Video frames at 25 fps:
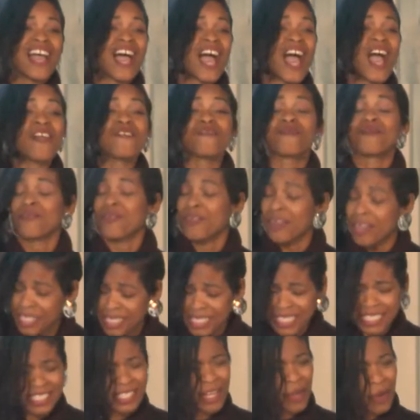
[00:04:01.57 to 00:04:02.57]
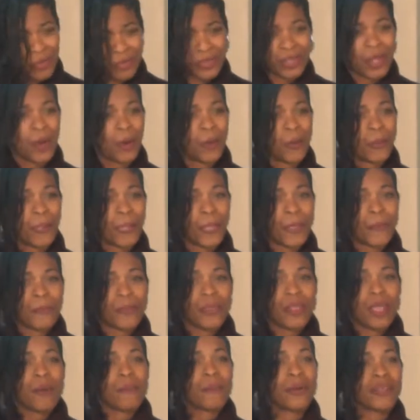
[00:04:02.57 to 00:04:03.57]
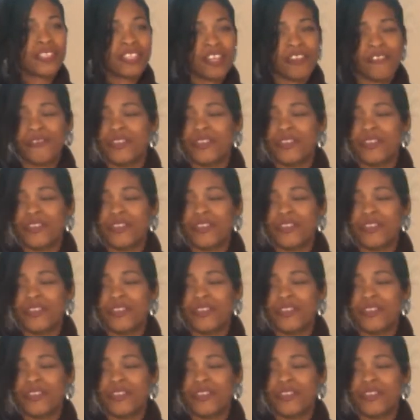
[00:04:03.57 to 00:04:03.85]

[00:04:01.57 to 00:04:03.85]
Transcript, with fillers: I really don't know. But there are